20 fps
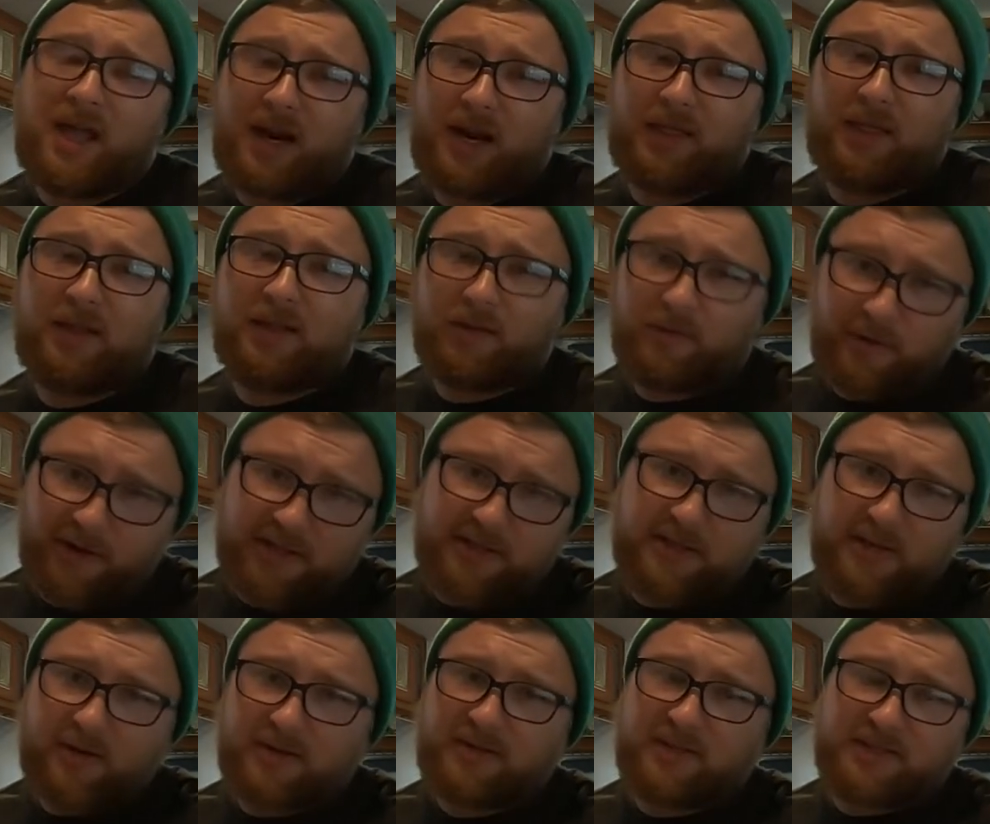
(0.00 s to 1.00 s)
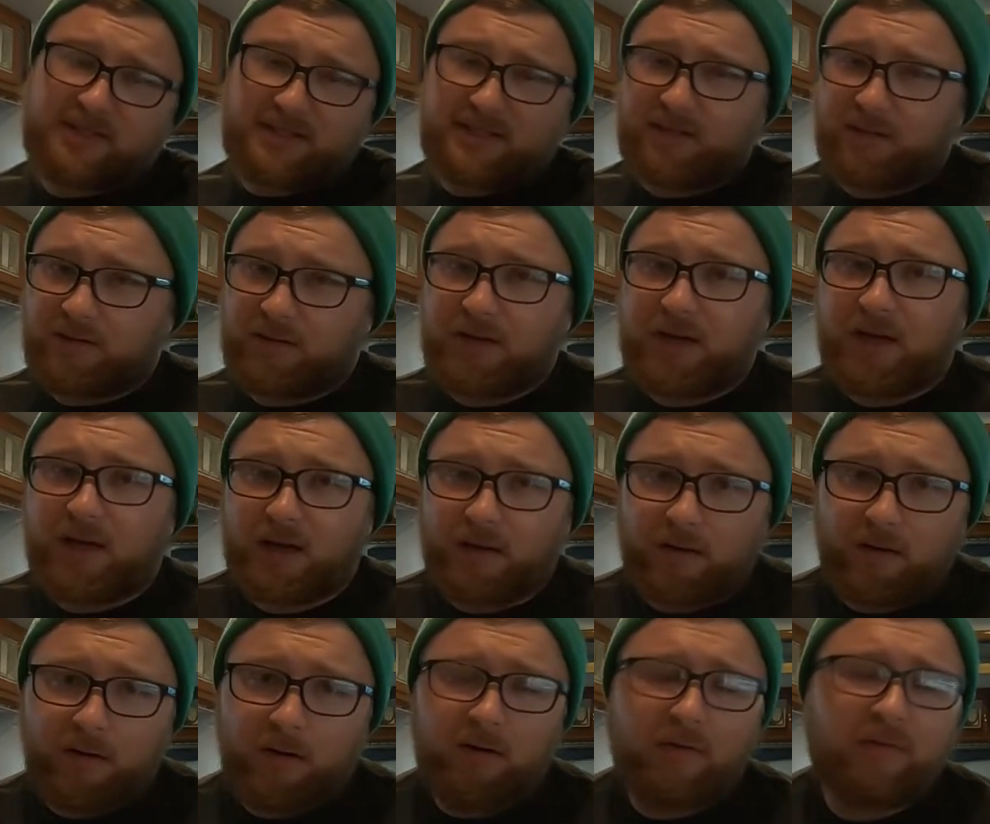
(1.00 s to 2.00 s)
I think the West Coast is still
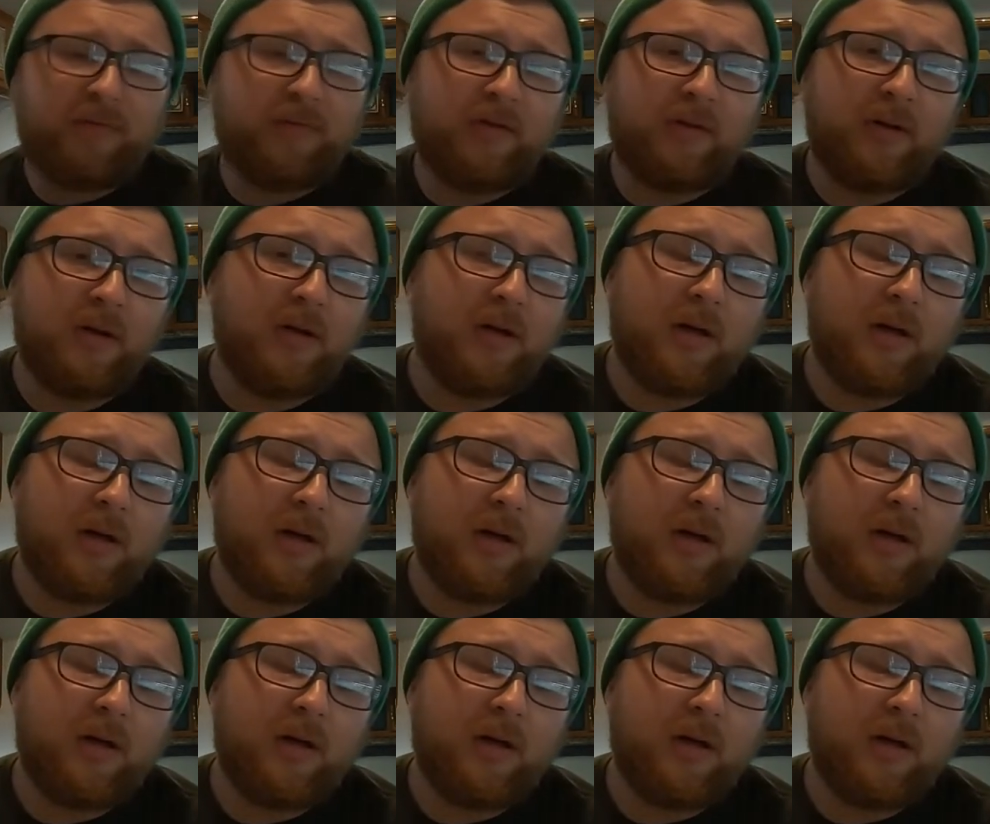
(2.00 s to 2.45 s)
kicking off.